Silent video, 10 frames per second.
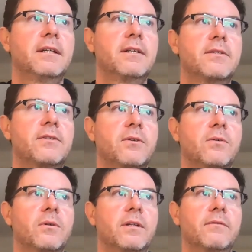
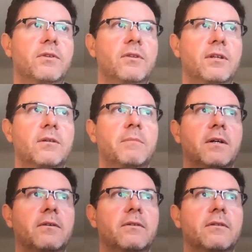So, and if you think
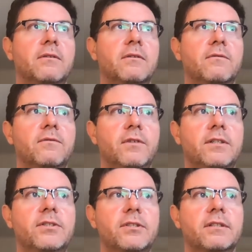about the
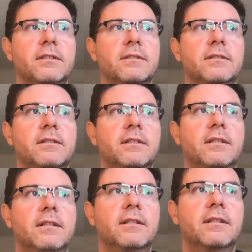function,
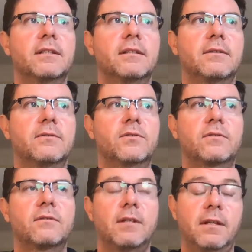this
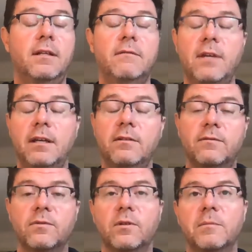and the
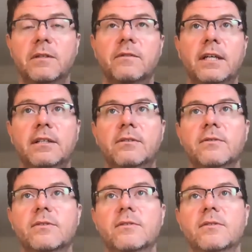form of that
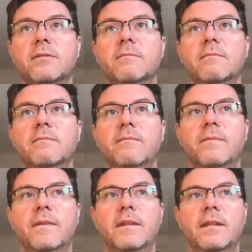ecosystem,
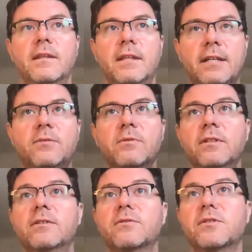that's where
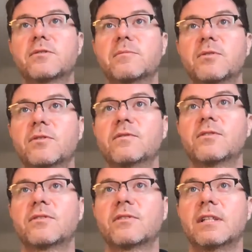the ecosystem
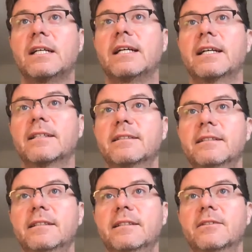services lie.
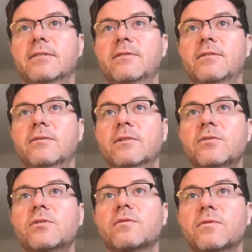If you
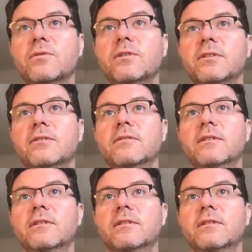lose a foredune,